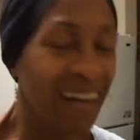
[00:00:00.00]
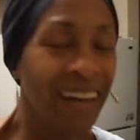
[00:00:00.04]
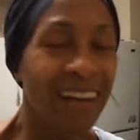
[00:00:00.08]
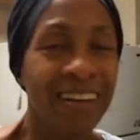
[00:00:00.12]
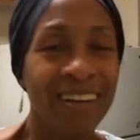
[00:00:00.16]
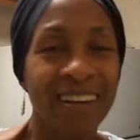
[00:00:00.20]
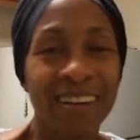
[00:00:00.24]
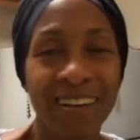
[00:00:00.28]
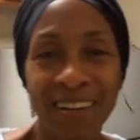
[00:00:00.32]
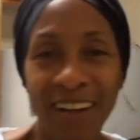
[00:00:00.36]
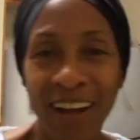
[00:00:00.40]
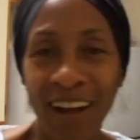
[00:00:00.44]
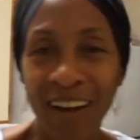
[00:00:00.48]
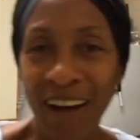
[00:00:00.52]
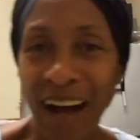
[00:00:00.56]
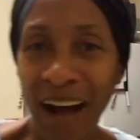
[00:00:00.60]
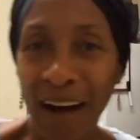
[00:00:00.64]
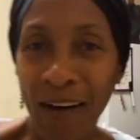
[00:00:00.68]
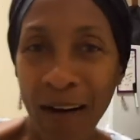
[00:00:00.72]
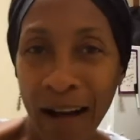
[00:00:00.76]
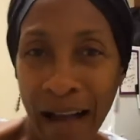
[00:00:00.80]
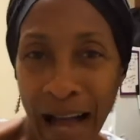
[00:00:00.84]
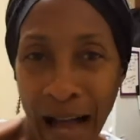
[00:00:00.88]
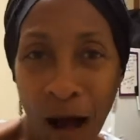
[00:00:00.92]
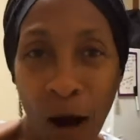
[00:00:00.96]
you know
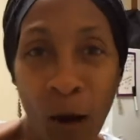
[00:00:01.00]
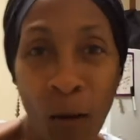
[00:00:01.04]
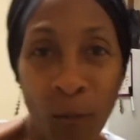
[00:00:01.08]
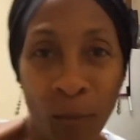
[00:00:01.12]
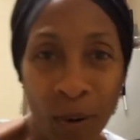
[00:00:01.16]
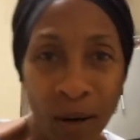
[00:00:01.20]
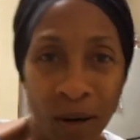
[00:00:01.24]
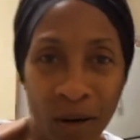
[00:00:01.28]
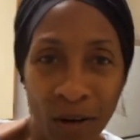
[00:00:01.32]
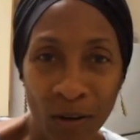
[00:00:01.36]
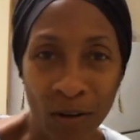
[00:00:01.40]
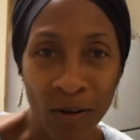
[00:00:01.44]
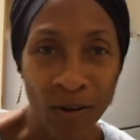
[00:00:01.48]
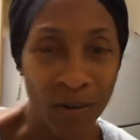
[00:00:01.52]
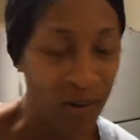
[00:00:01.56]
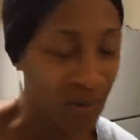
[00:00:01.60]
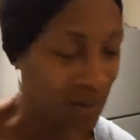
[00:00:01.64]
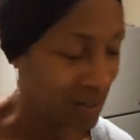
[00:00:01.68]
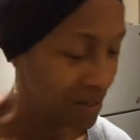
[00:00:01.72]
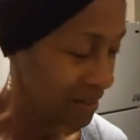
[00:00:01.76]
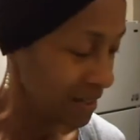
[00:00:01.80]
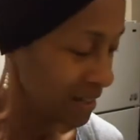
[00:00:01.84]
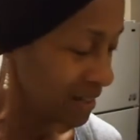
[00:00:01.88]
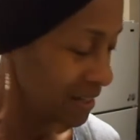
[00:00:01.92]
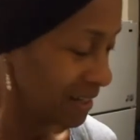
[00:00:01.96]
how Alpo,
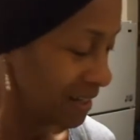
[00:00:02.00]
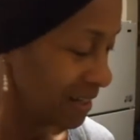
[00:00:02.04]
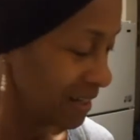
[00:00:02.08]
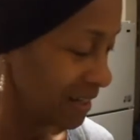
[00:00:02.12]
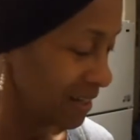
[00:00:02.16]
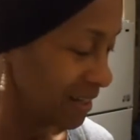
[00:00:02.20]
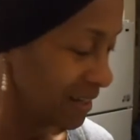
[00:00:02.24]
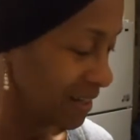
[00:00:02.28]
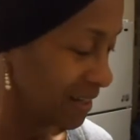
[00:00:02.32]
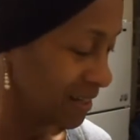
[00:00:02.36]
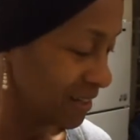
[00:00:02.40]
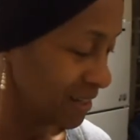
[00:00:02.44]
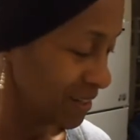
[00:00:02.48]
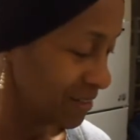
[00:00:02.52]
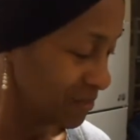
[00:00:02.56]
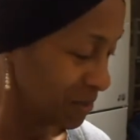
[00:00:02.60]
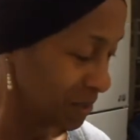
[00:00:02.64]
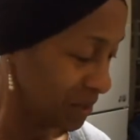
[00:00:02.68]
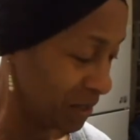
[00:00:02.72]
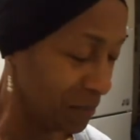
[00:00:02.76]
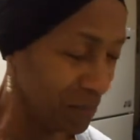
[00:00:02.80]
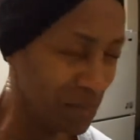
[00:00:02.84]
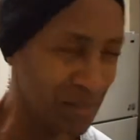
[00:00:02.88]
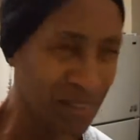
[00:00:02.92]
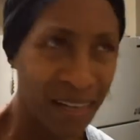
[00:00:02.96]
well,
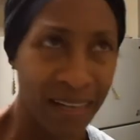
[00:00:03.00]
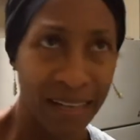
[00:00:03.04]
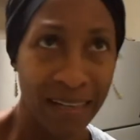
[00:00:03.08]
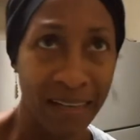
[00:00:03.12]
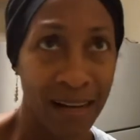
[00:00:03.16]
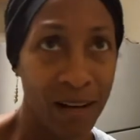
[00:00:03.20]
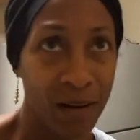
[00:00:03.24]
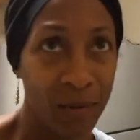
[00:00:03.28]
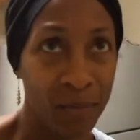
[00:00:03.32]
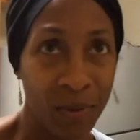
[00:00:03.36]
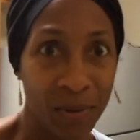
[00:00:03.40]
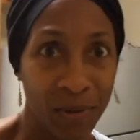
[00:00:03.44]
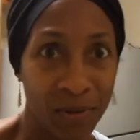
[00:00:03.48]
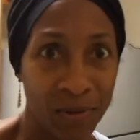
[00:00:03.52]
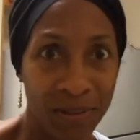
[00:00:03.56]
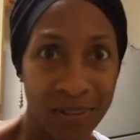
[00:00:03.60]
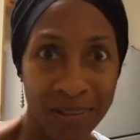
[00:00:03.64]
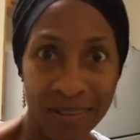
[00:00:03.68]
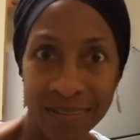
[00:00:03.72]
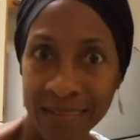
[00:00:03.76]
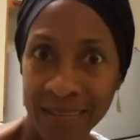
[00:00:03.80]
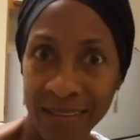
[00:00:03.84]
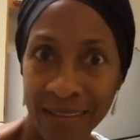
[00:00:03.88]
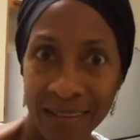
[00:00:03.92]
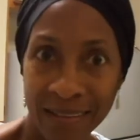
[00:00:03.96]
I'm saying Alpo
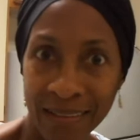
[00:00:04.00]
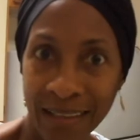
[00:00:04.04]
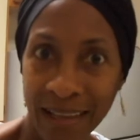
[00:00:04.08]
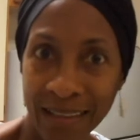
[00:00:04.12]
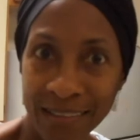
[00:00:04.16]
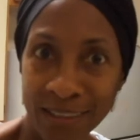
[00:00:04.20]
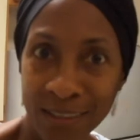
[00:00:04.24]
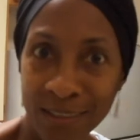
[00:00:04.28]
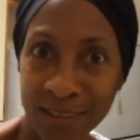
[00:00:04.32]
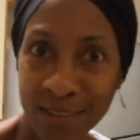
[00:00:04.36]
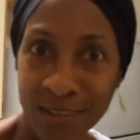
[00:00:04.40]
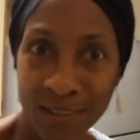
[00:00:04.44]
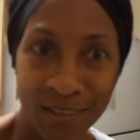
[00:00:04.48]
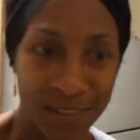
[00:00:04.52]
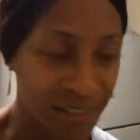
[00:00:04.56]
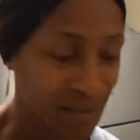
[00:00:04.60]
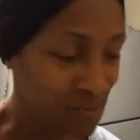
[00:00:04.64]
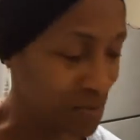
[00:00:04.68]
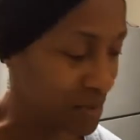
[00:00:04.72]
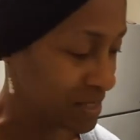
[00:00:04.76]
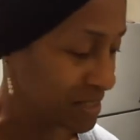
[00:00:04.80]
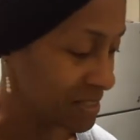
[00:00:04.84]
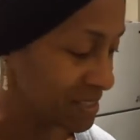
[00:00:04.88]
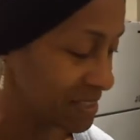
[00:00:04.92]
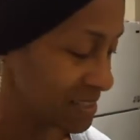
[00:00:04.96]
because that's how long it's
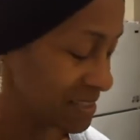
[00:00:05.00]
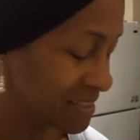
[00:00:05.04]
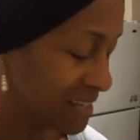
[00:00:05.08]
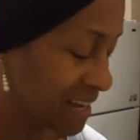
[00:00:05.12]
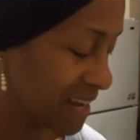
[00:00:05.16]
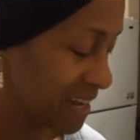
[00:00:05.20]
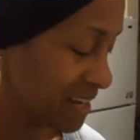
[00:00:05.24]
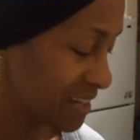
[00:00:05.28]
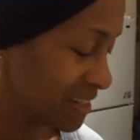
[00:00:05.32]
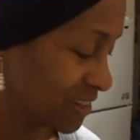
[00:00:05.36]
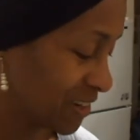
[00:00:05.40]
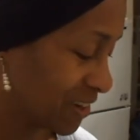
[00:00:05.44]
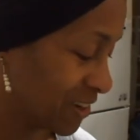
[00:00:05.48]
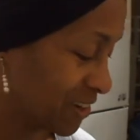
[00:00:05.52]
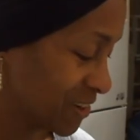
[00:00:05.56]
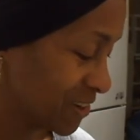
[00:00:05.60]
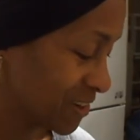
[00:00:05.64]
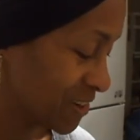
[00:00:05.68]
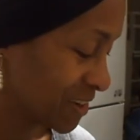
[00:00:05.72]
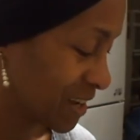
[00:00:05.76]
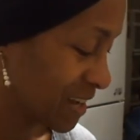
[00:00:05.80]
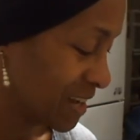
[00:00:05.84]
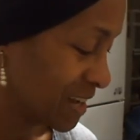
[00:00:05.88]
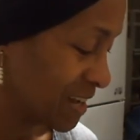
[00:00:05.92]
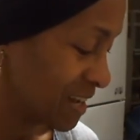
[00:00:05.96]
been since I had a dog,
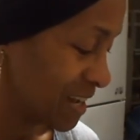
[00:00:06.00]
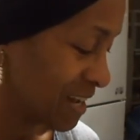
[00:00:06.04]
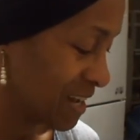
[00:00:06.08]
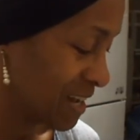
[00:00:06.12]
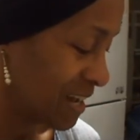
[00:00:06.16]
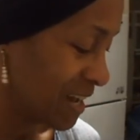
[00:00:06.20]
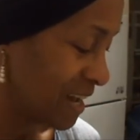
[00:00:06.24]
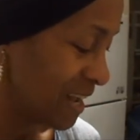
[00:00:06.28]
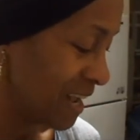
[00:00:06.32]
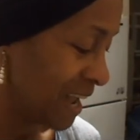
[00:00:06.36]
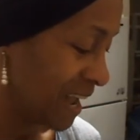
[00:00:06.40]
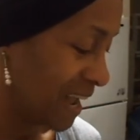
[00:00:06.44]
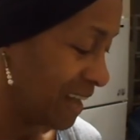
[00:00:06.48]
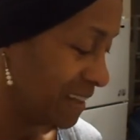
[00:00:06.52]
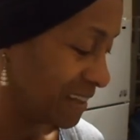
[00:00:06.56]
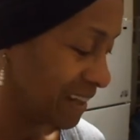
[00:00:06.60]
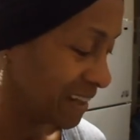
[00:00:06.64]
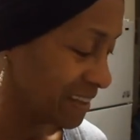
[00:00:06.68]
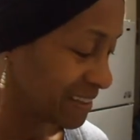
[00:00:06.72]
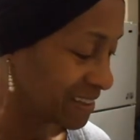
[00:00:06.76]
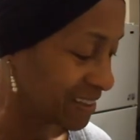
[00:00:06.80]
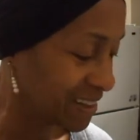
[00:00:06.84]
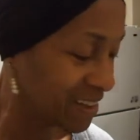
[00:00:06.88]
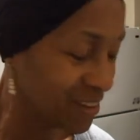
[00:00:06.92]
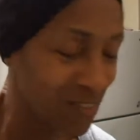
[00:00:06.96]
and
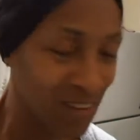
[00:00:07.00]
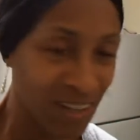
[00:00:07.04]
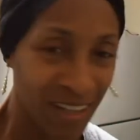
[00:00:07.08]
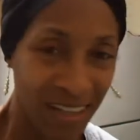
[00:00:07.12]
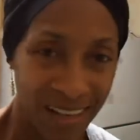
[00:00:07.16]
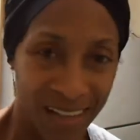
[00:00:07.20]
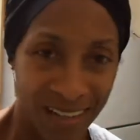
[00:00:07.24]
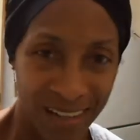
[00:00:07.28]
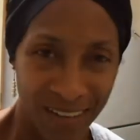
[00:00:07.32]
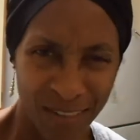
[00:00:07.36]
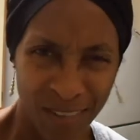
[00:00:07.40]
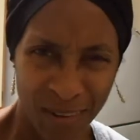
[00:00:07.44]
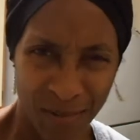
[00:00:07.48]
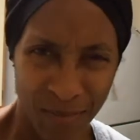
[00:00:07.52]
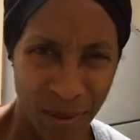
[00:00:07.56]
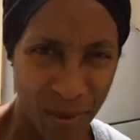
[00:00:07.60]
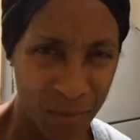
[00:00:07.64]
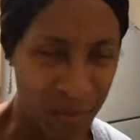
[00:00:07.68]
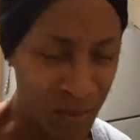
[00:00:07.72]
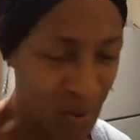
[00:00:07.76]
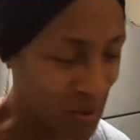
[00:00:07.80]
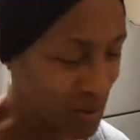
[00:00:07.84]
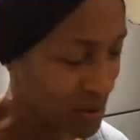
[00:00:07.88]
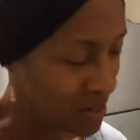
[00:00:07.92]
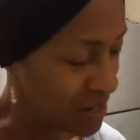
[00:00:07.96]
that's the only one I can
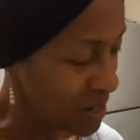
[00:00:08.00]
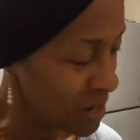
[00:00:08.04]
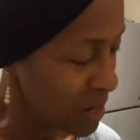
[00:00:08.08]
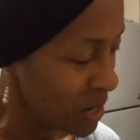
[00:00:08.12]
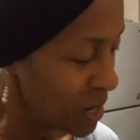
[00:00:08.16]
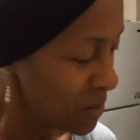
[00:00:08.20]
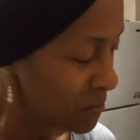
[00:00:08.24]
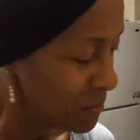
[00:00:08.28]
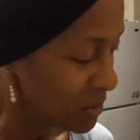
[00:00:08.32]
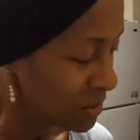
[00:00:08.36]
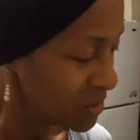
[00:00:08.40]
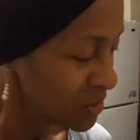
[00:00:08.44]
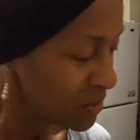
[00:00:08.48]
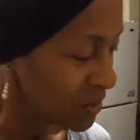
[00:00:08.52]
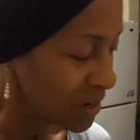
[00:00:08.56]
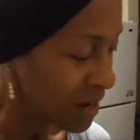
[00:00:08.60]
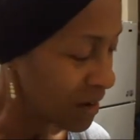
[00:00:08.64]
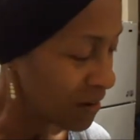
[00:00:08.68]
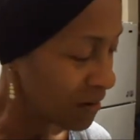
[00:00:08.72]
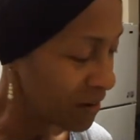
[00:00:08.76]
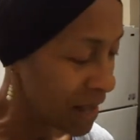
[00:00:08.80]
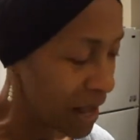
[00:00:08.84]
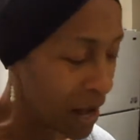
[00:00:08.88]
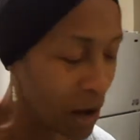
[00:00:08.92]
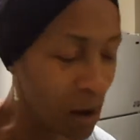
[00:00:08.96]
remember. But you know
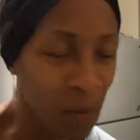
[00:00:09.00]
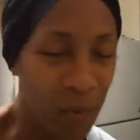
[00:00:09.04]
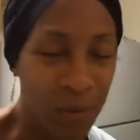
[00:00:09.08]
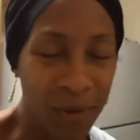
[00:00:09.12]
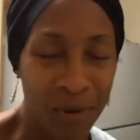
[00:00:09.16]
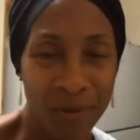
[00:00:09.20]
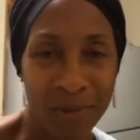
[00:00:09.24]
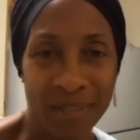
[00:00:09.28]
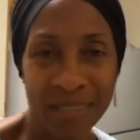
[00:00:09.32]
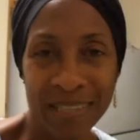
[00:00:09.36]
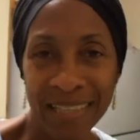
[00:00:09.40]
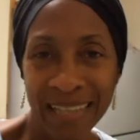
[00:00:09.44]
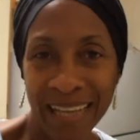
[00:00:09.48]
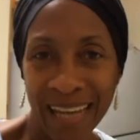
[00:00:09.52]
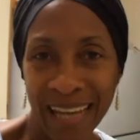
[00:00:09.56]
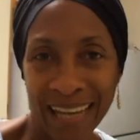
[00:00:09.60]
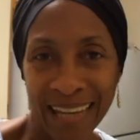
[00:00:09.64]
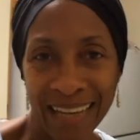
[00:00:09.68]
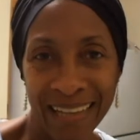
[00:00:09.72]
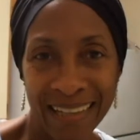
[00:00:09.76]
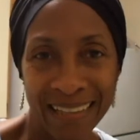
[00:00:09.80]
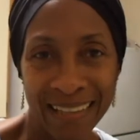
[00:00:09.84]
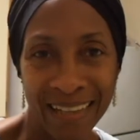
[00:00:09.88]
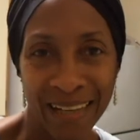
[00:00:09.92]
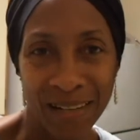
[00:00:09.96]
how Alpo in the
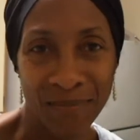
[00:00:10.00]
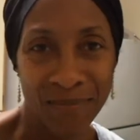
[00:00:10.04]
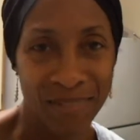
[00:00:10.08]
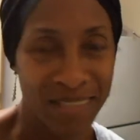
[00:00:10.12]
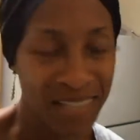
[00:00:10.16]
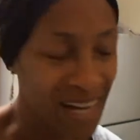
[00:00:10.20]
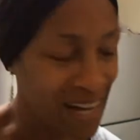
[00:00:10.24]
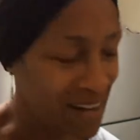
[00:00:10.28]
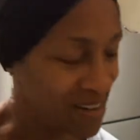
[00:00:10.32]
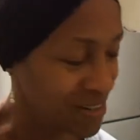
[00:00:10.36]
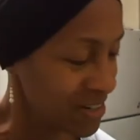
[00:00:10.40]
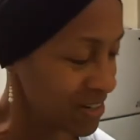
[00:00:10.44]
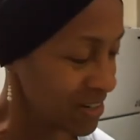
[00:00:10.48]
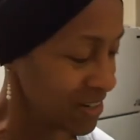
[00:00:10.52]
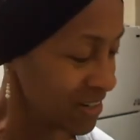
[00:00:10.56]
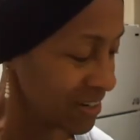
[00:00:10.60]
can comes out?